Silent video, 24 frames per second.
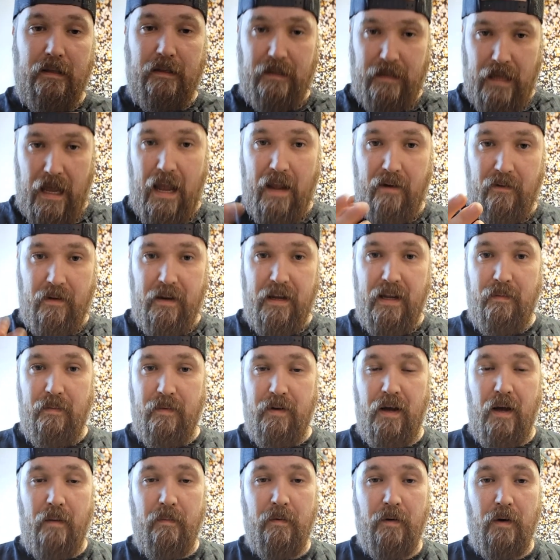Guy ringing me
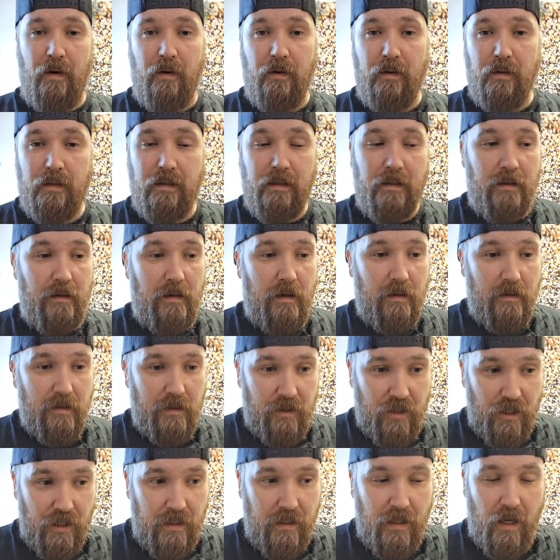up goes,
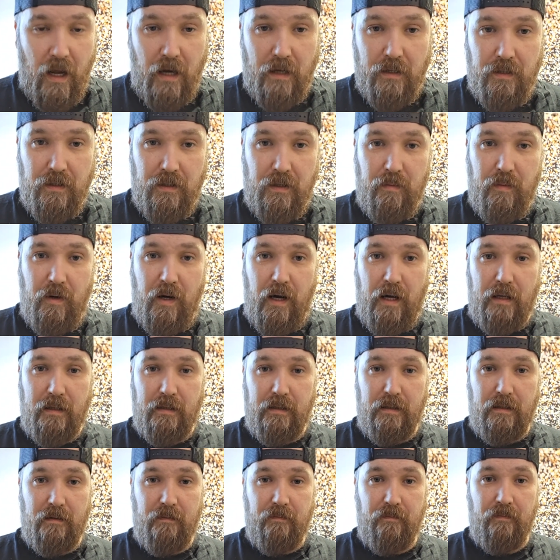"Just talk to the
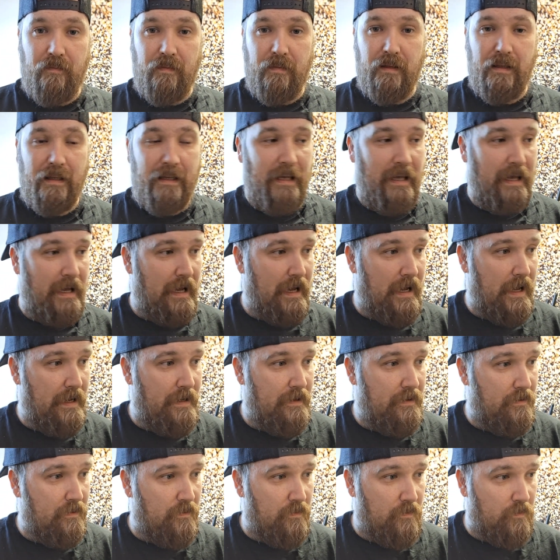boss. Can't
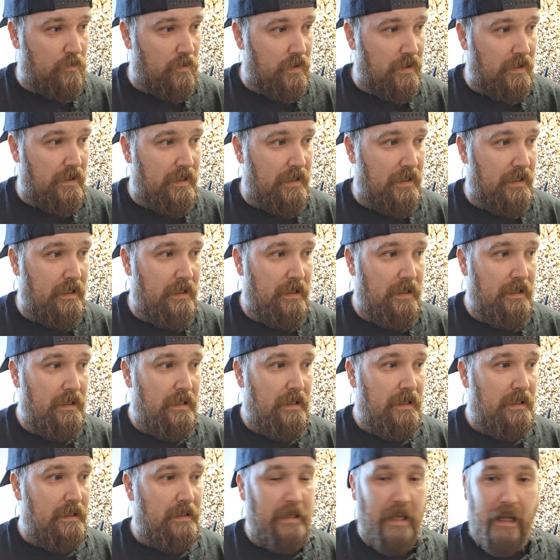really
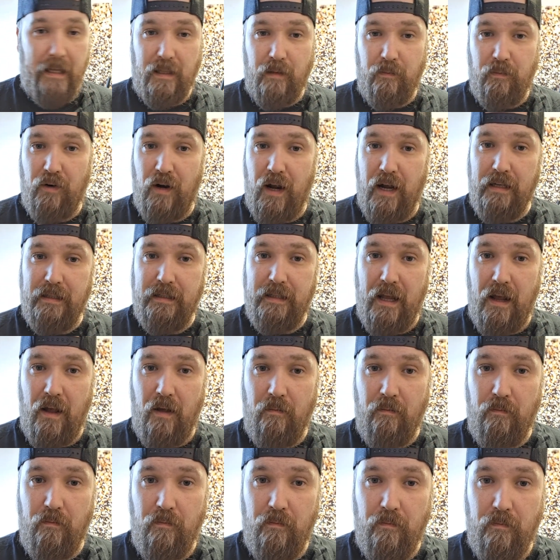take the price
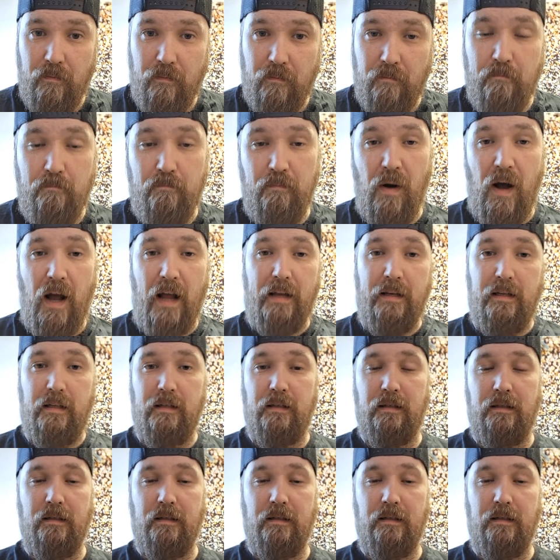down, but